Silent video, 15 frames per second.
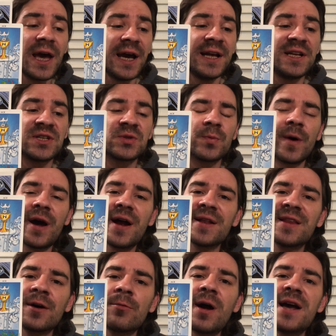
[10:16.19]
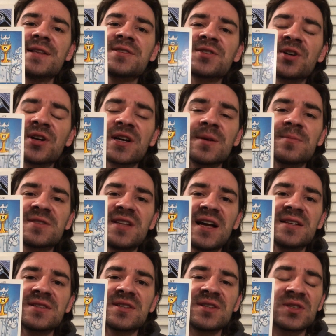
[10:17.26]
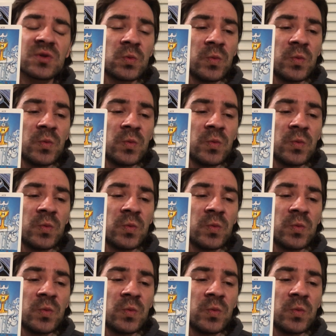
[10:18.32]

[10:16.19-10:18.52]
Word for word: It is where the right circumstances